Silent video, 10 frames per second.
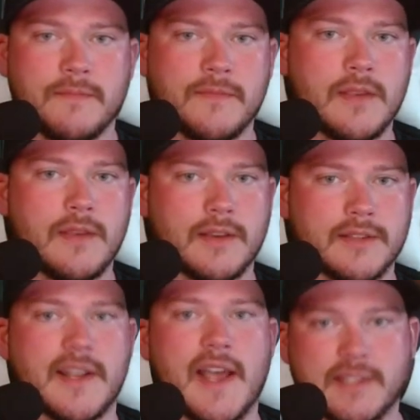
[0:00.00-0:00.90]
because
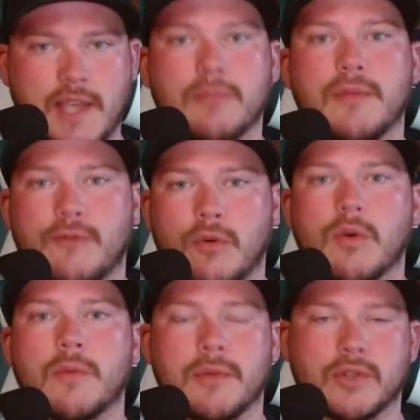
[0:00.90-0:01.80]
it has happened before where
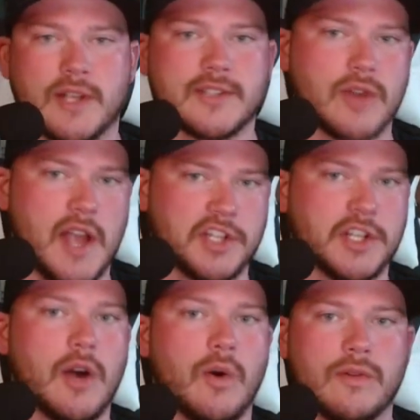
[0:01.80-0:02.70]
people try scratching
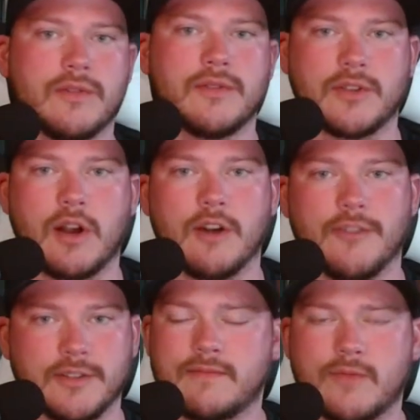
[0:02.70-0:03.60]
out the
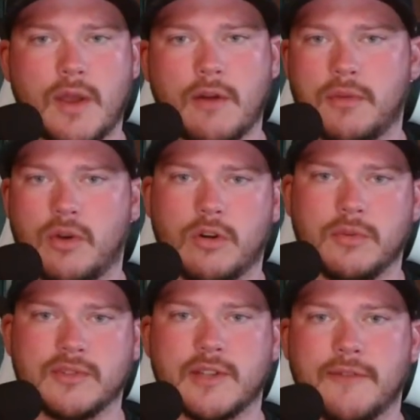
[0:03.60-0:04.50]
carvings. Terribly horrible
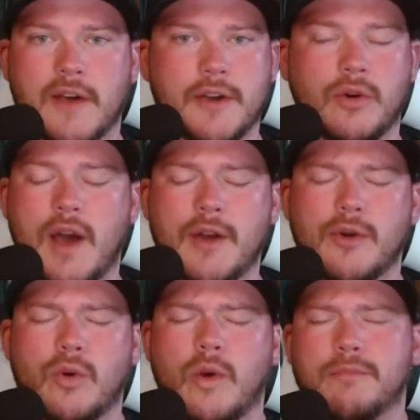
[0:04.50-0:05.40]
stuff. I don't know
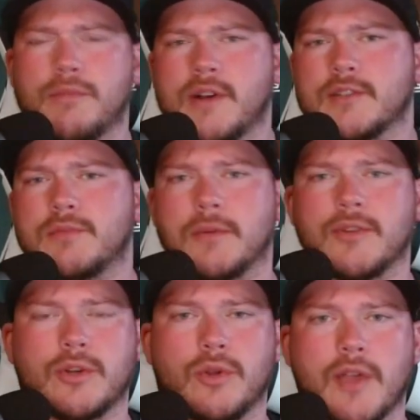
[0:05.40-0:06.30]
what brings people to
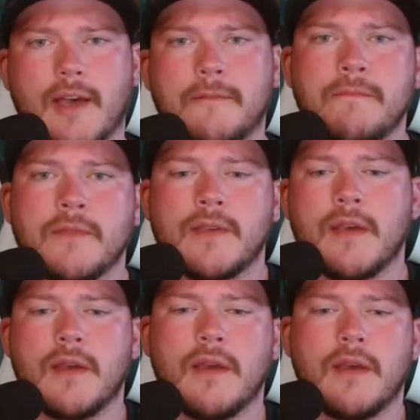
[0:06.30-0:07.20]
do that,
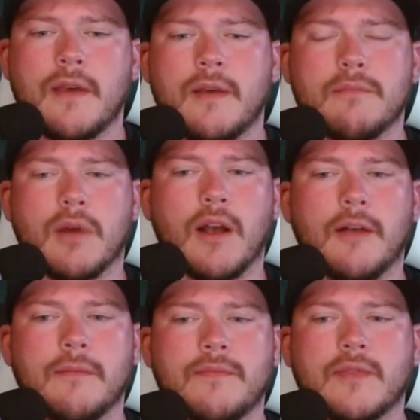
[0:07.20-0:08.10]

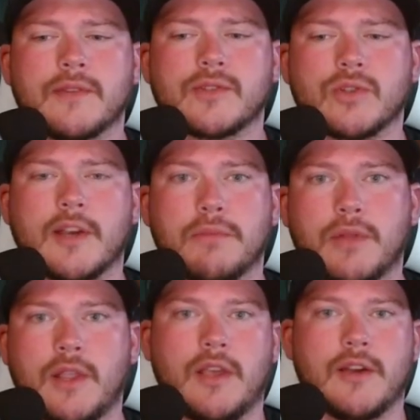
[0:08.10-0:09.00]
but so I
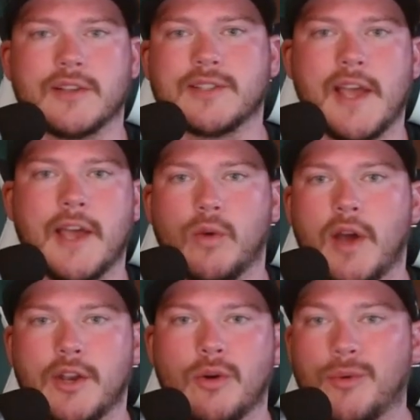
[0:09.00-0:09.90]
completely understand why
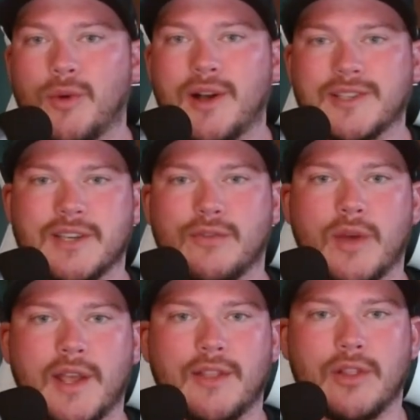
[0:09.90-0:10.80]
no one wants to give
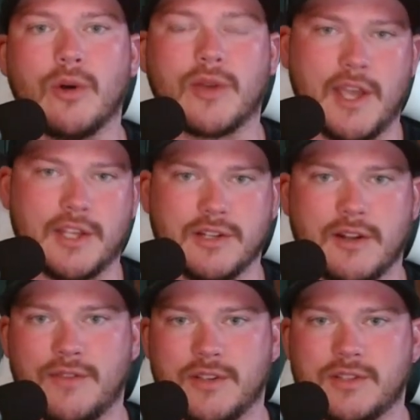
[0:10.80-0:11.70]
away the location of
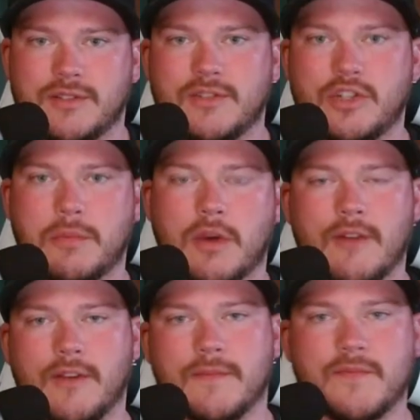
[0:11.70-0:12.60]
this ship
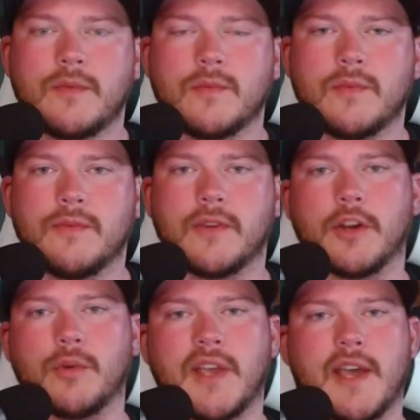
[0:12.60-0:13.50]
carving. We figured
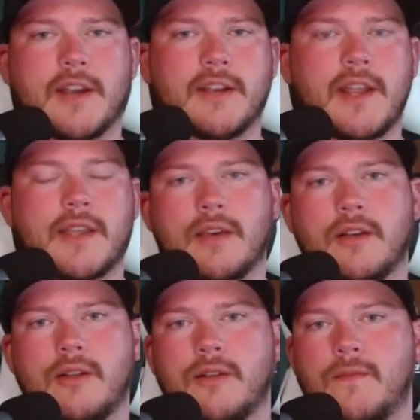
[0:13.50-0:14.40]
we had a day to
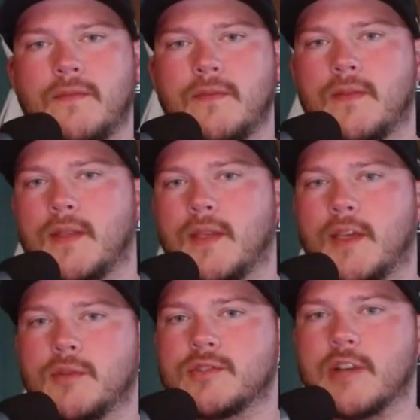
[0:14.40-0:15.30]
kill, and
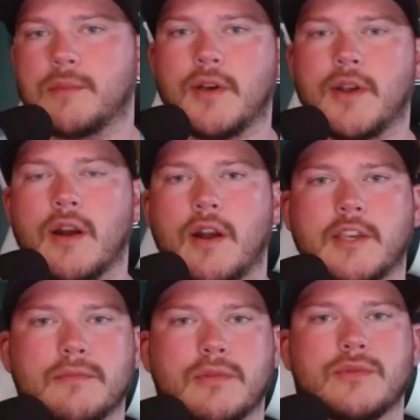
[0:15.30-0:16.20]
we strapped on our
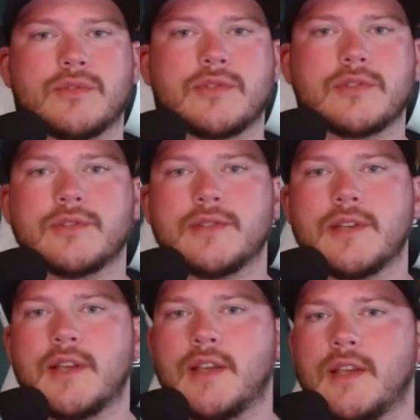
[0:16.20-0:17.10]
hiking boots
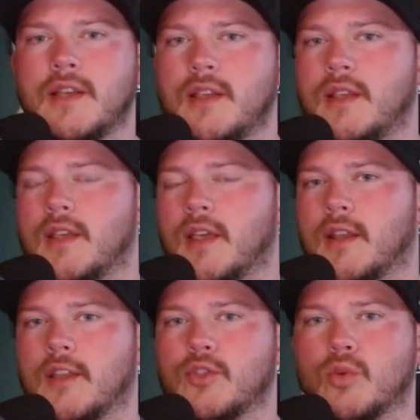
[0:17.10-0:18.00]
and
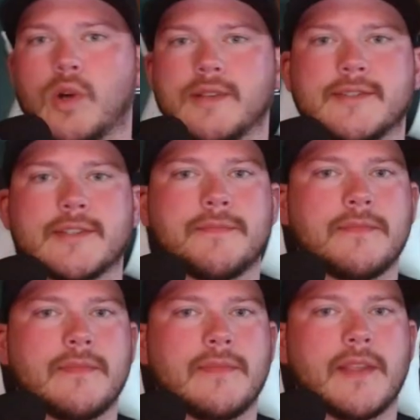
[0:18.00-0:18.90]
hit the woods
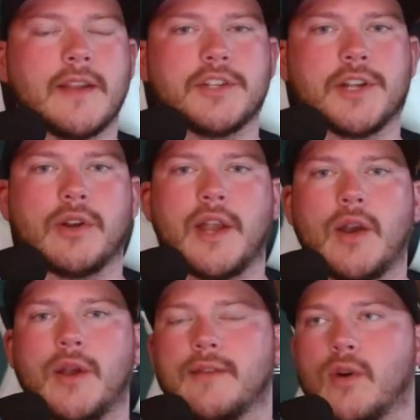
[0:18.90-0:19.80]
in a general
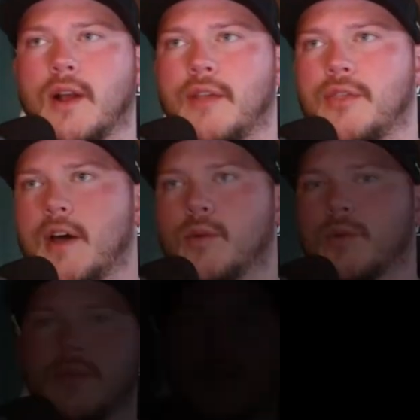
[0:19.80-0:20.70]
area of where I thought it would
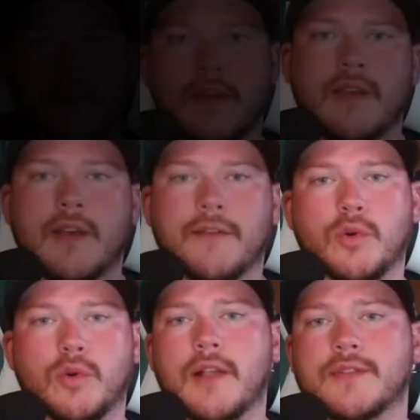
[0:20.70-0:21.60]
be. After a
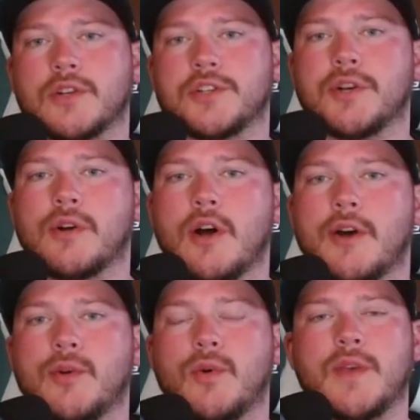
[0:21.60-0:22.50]
while of searching
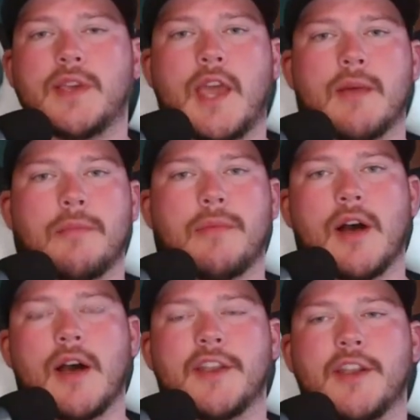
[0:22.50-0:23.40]
around, we came up
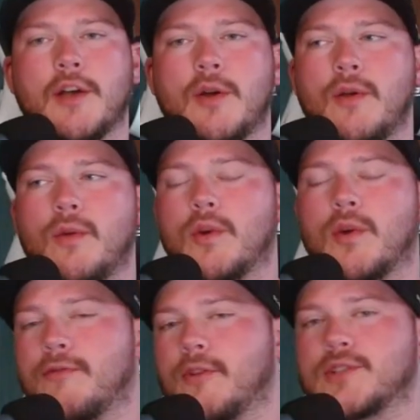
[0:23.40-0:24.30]
on one of the
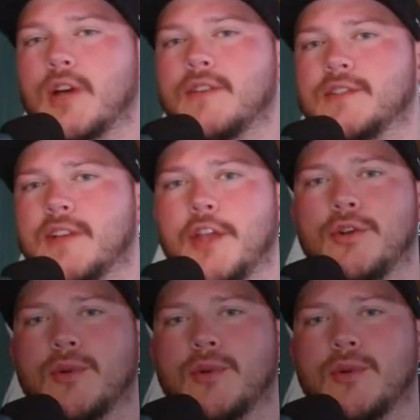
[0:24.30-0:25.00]
first carvings that I knew was